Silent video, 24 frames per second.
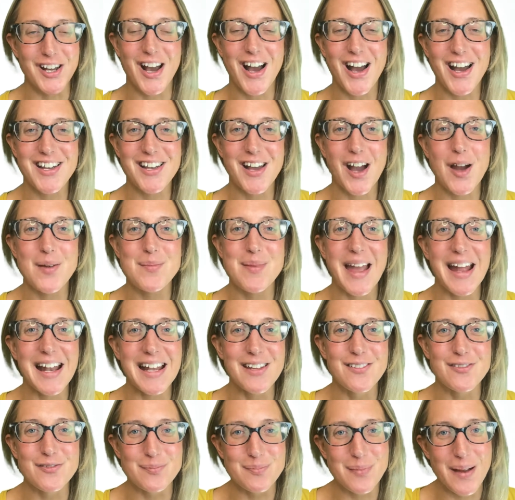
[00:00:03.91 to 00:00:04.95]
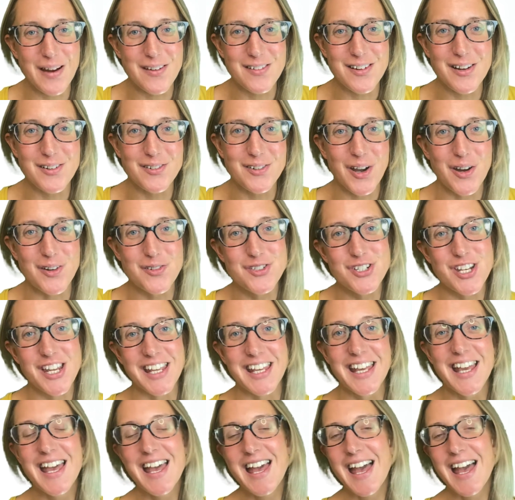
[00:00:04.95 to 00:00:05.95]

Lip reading: Hi, I'm Hayley from Parallel Coaching,